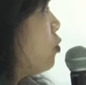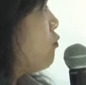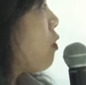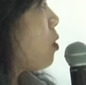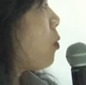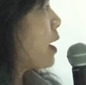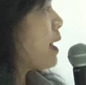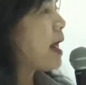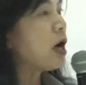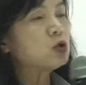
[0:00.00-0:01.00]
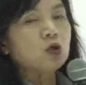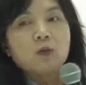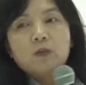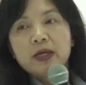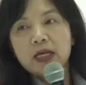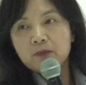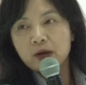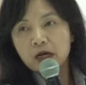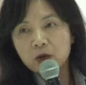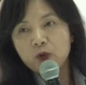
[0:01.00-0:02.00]
look for a way how to
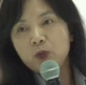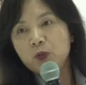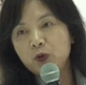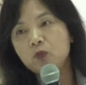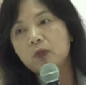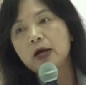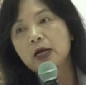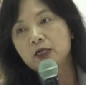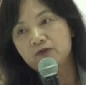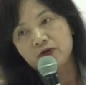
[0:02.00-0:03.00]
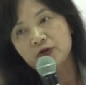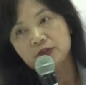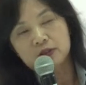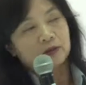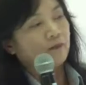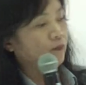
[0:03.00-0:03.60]
minimize, remove my interferences.